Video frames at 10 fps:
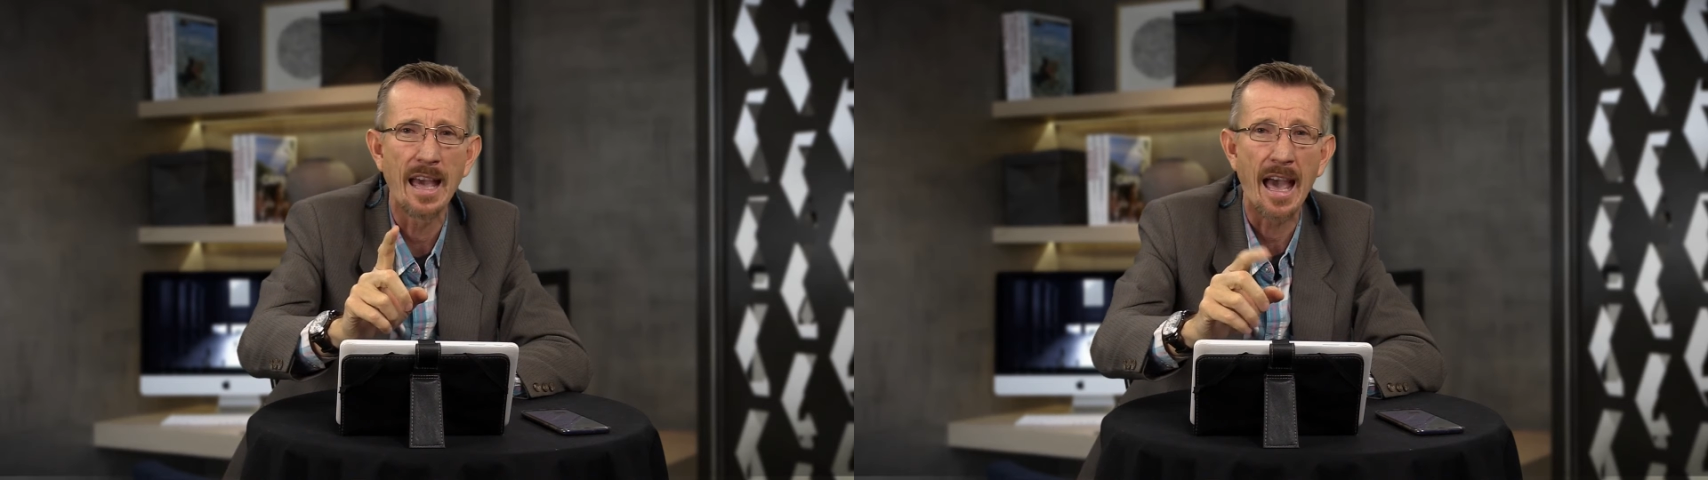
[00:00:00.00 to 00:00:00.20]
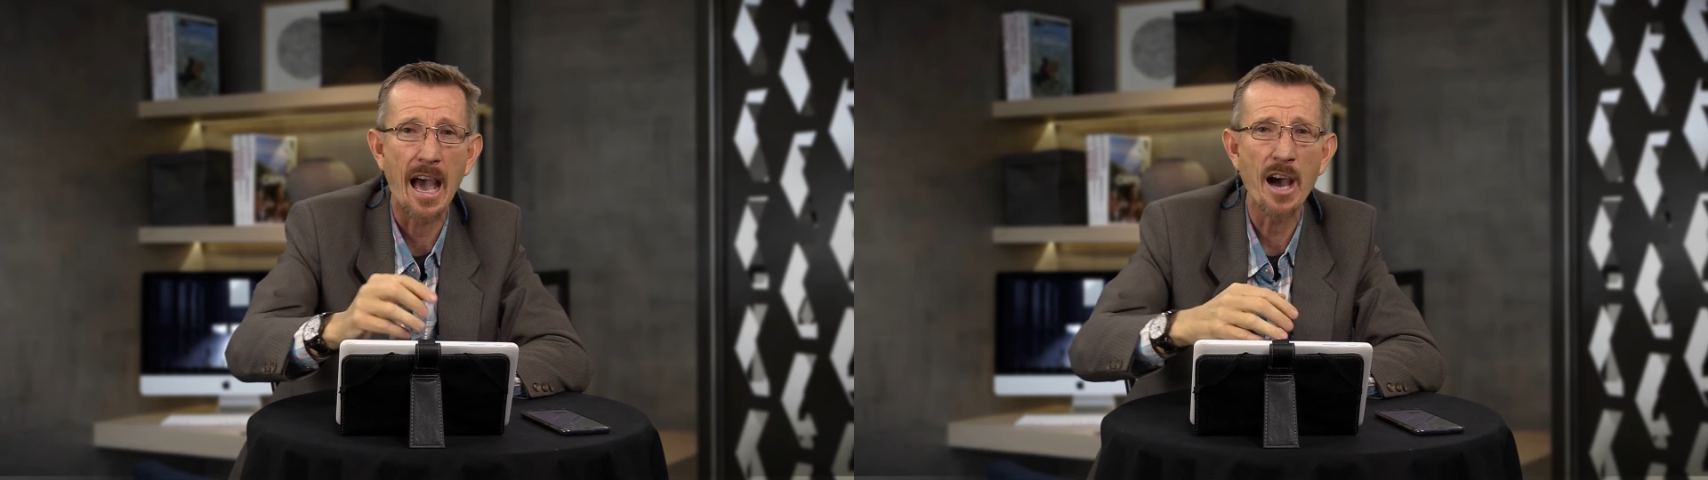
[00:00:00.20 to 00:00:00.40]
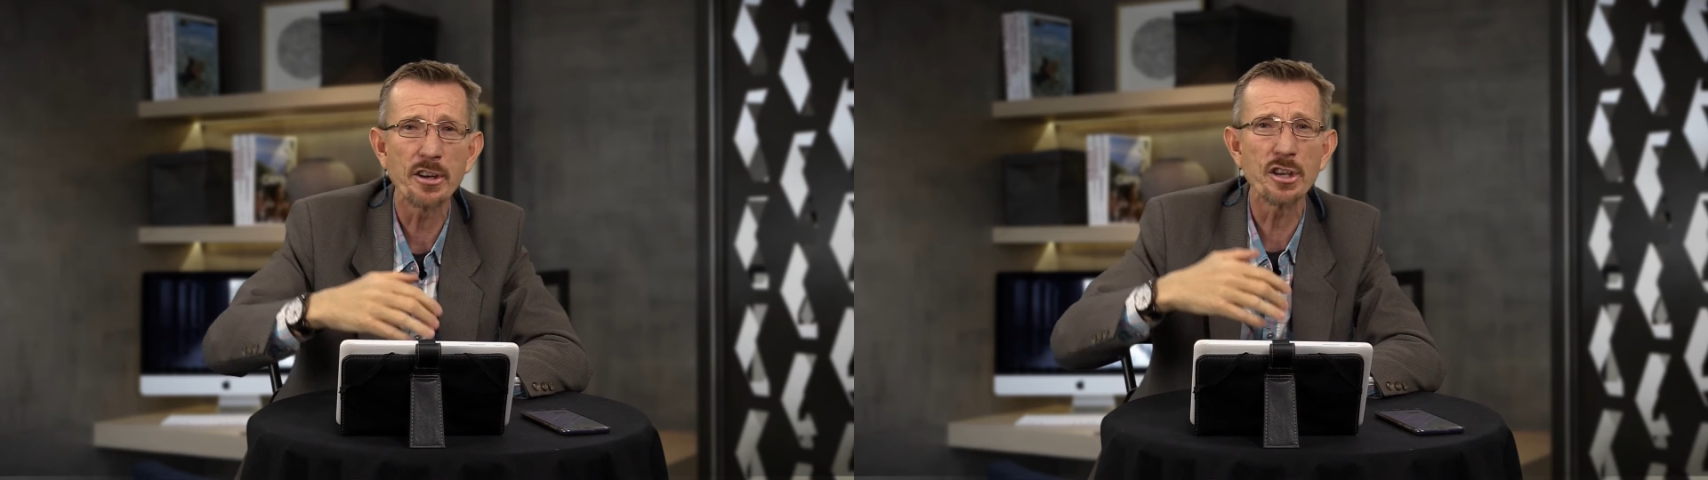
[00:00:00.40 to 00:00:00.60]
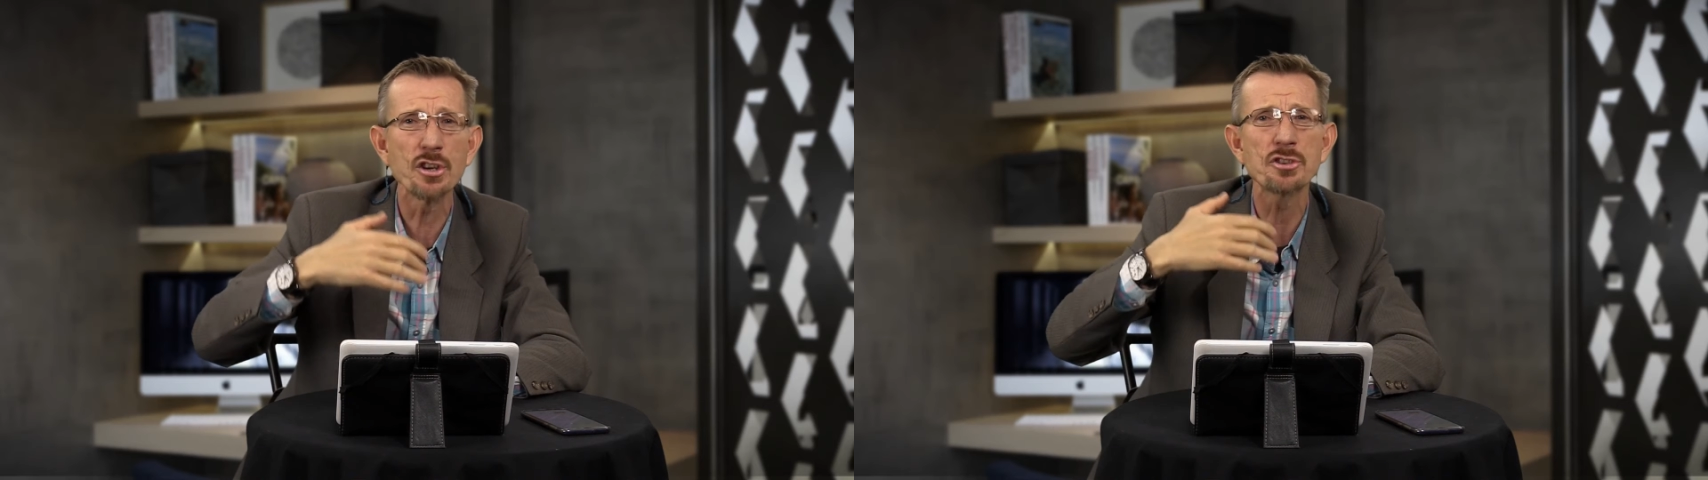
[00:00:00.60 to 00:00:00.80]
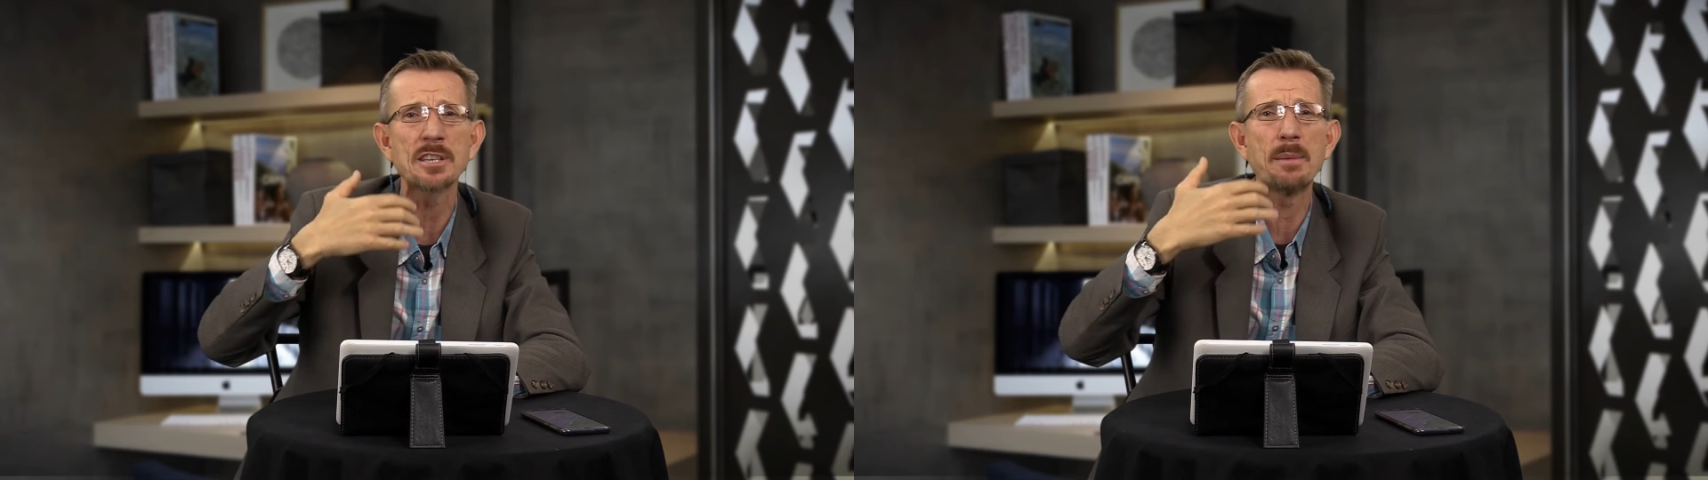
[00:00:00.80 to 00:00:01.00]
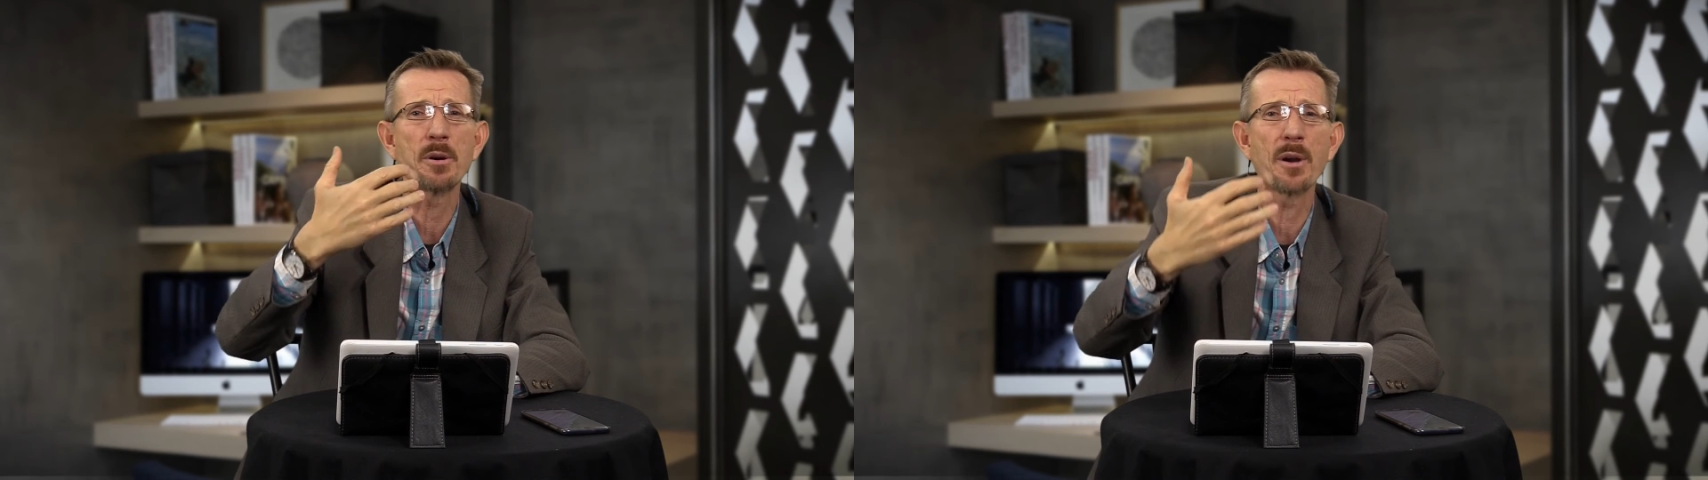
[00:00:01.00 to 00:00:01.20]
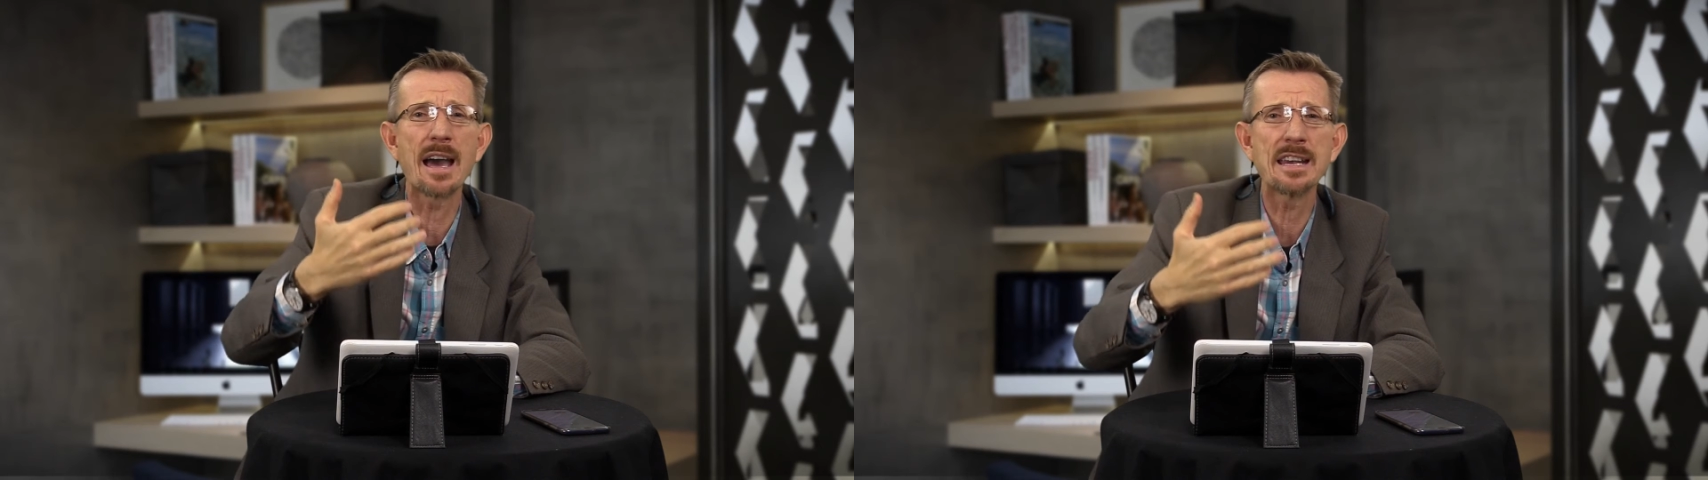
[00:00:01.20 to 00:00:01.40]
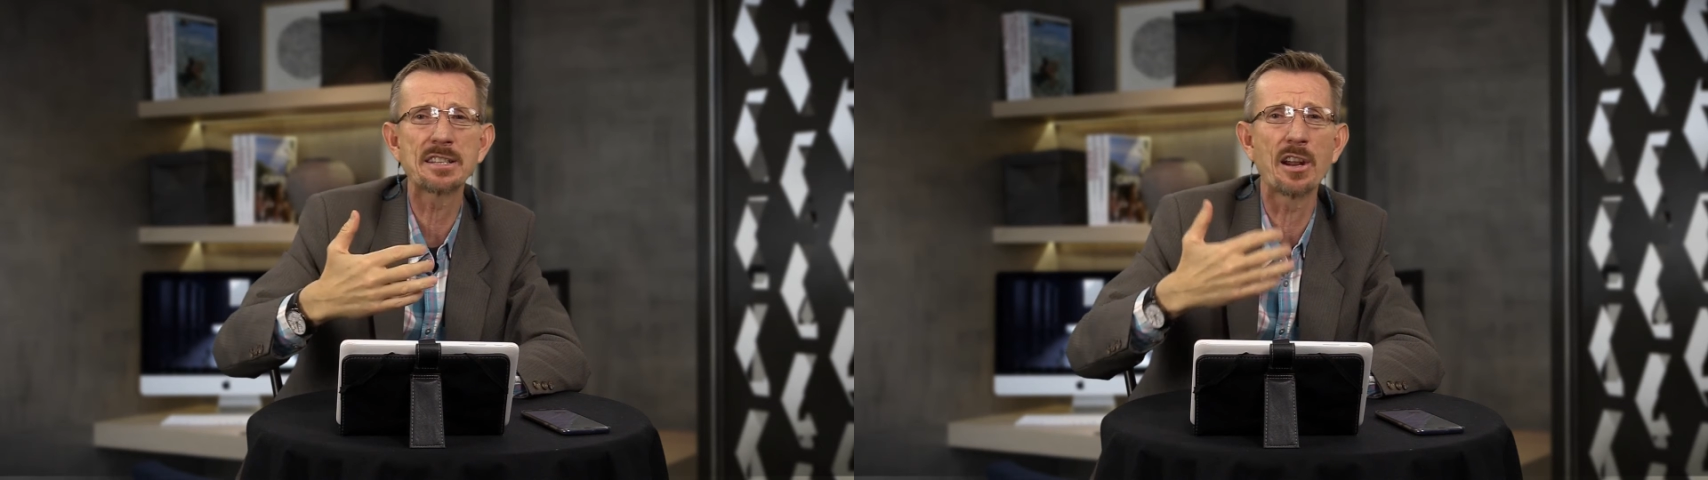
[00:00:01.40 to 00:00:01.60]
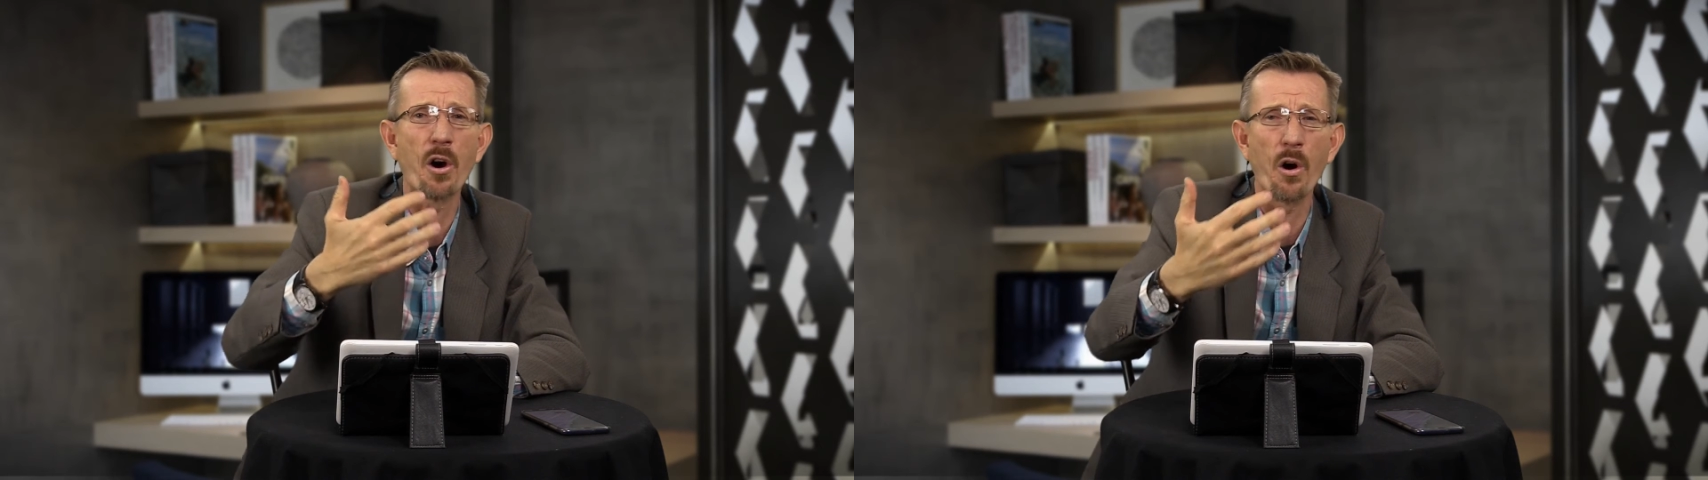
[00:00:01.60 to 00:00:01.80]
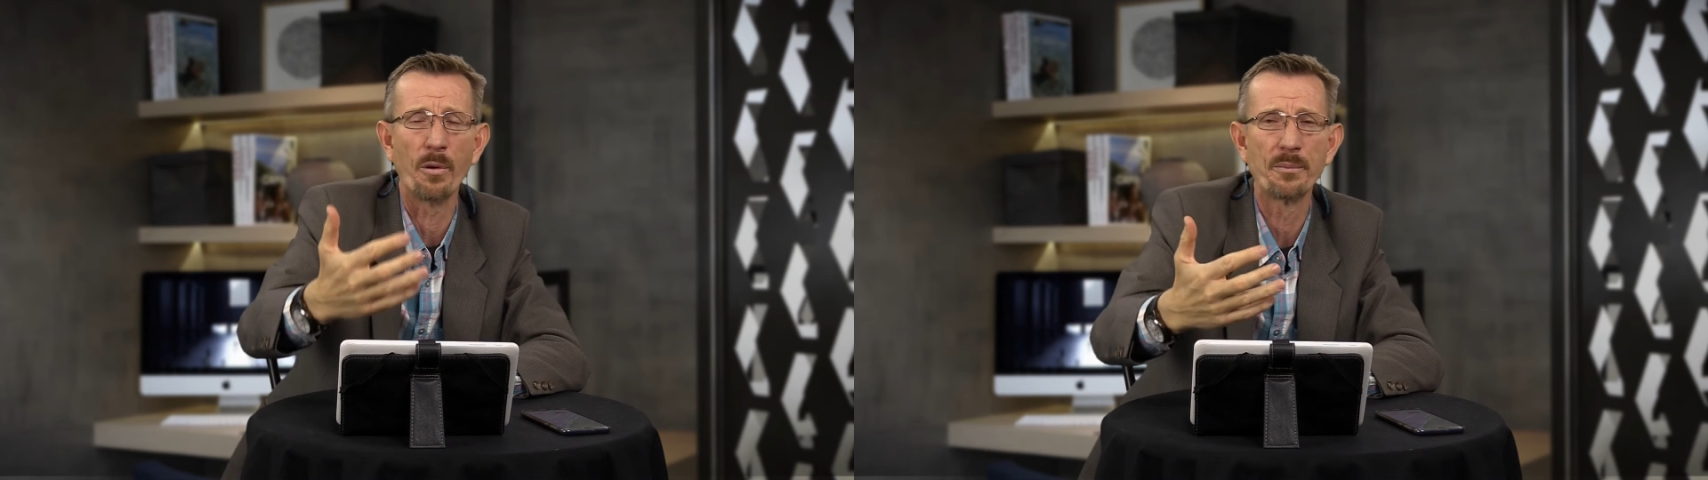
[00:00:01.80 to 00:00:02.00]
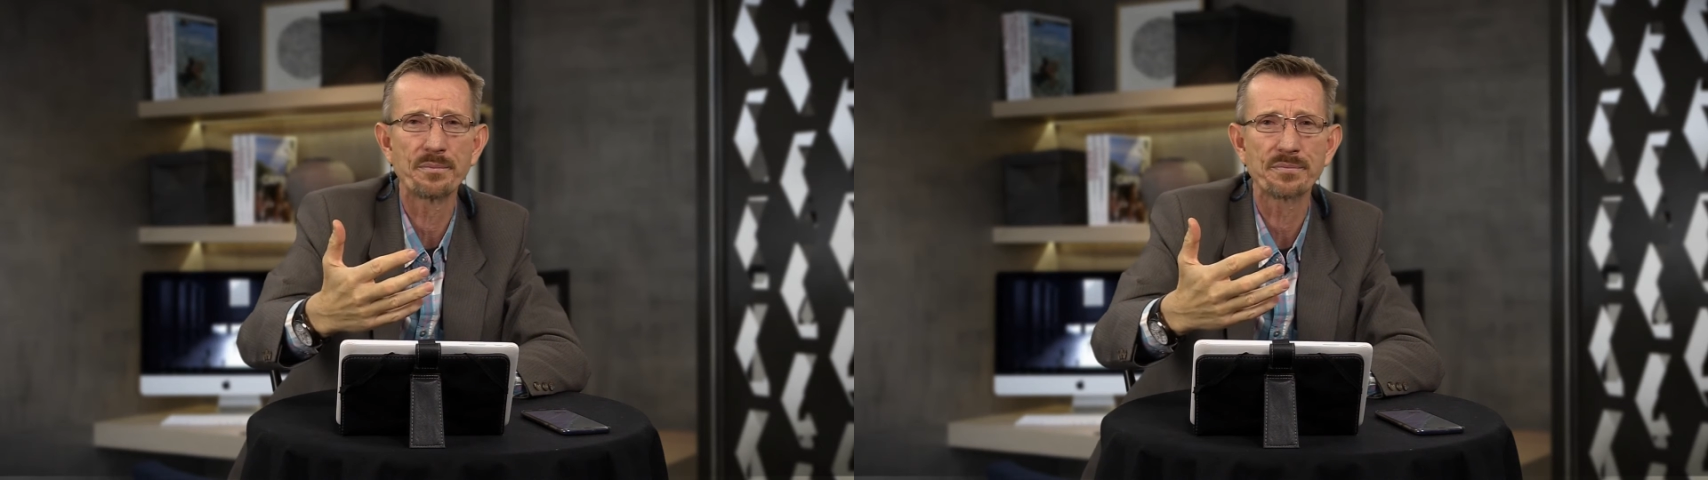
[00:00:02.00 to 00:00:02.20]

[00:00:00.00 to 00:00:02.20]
How do you summarize the law?